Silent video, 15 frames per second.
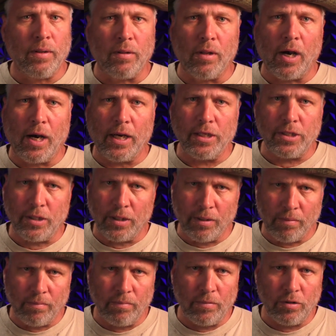loss
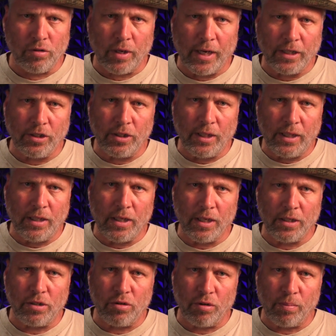and tragedy
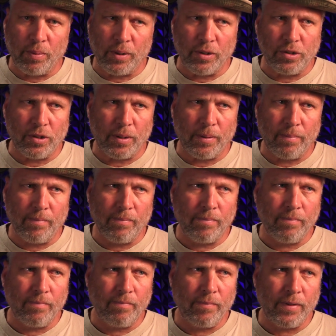does to a person.
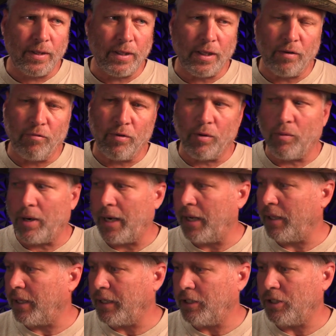I think for a
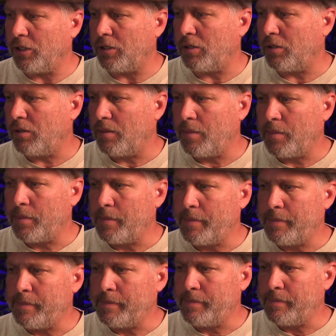while I just
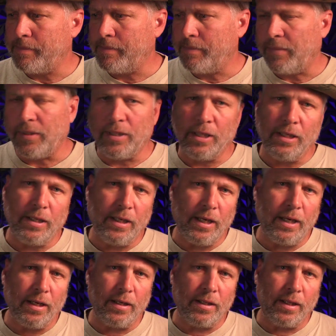didn't
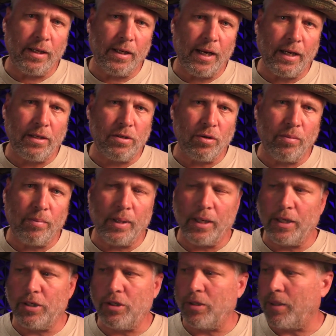eat, and then ate too
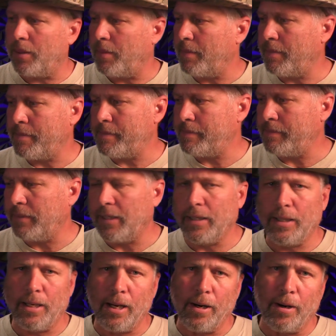much and
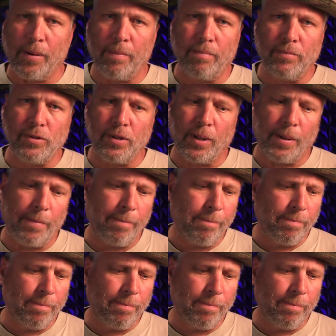didn't care. So